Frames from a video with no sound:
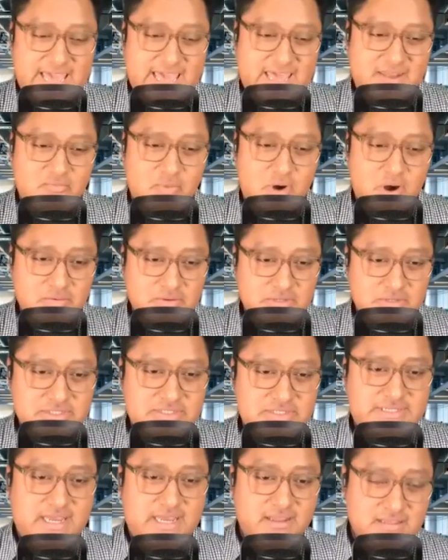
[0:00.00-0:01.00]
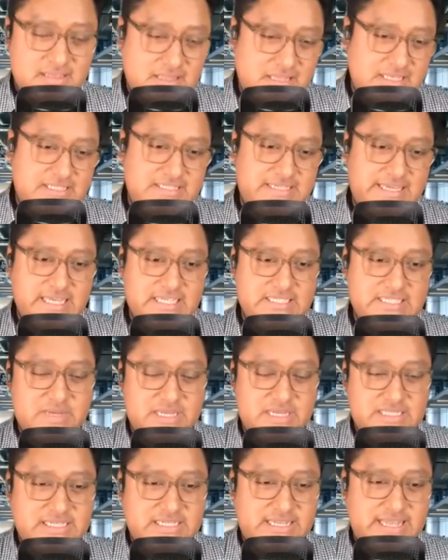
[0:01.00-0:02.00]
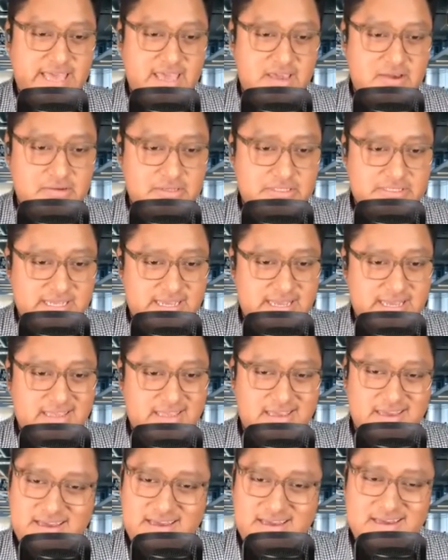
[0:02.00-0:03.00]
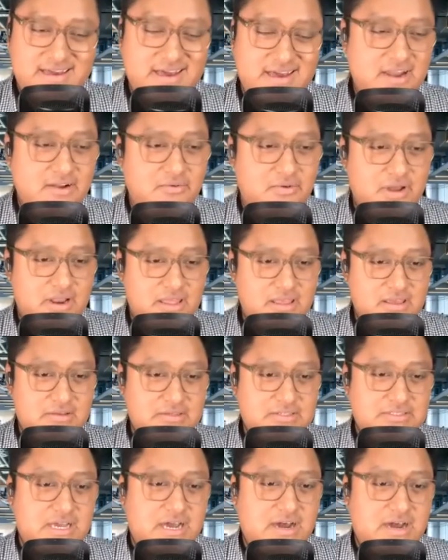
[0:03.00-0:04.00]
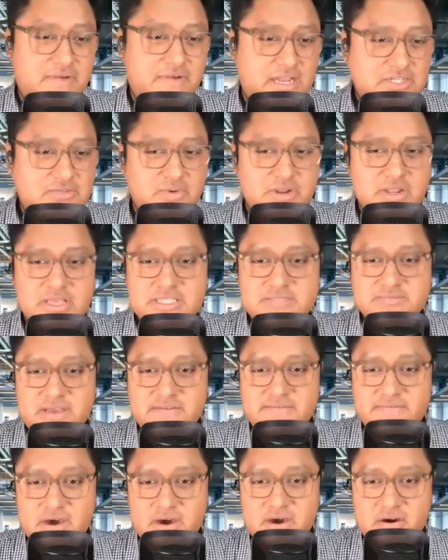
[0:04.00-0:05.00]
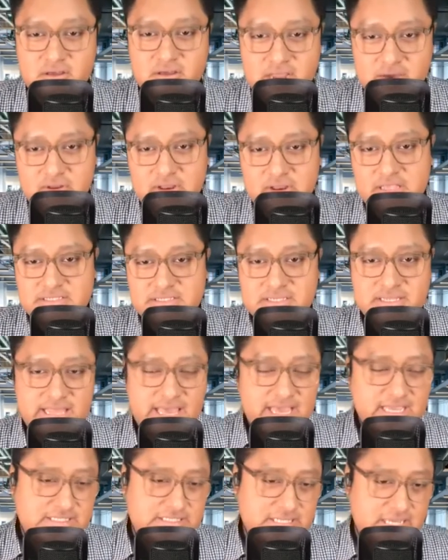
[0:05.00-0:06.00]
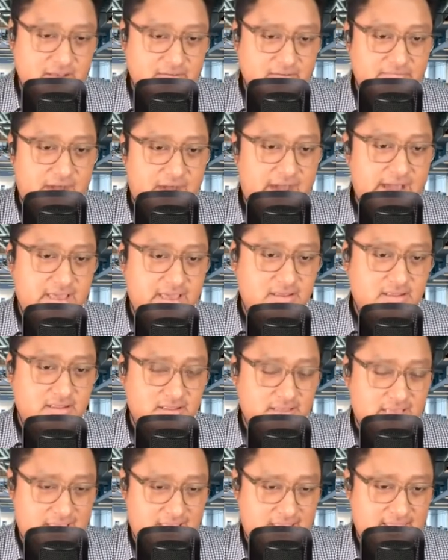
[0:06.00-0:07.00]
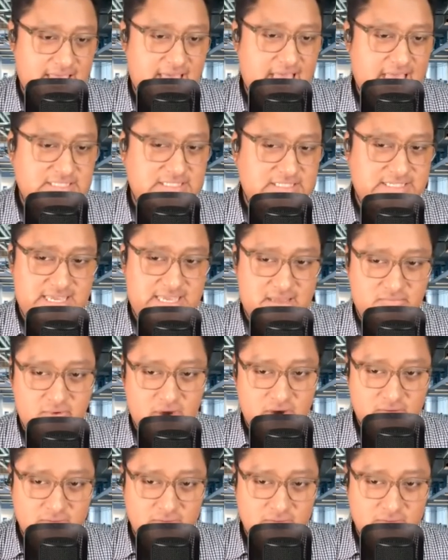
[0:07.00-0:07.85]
Dan, what would you tell to the salesman today who's like, I don't want to use software. I just want to use my phone. I want to use an Excel file and that's it.